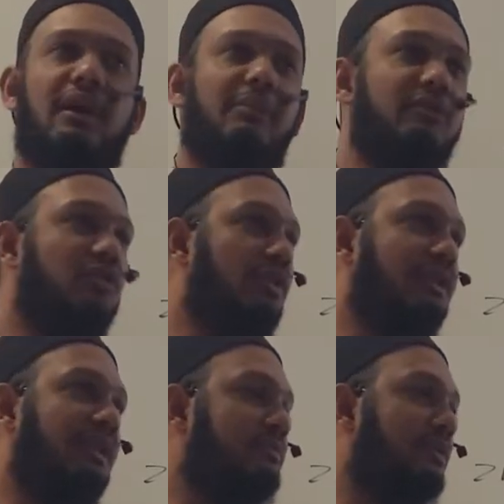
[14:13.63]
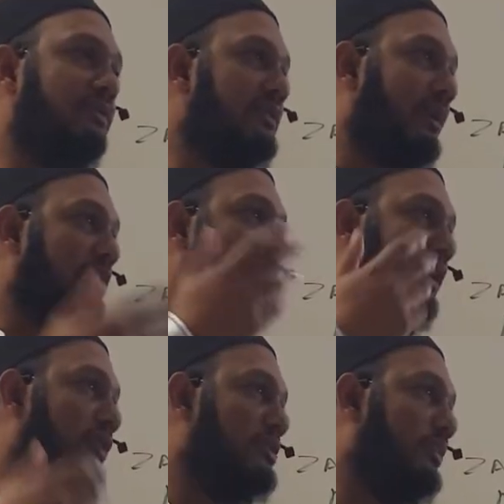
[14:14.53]
I'm not talking in terms of the amount of
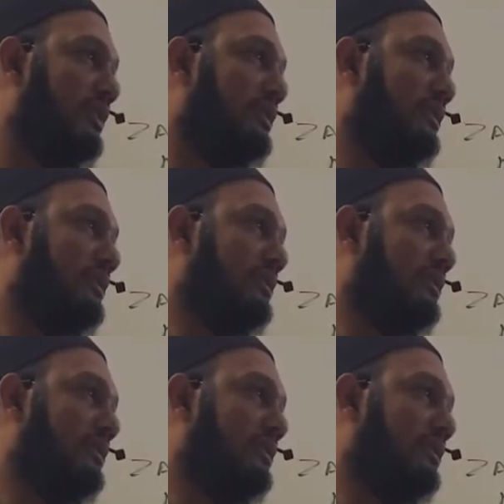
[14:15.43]
hair in his body.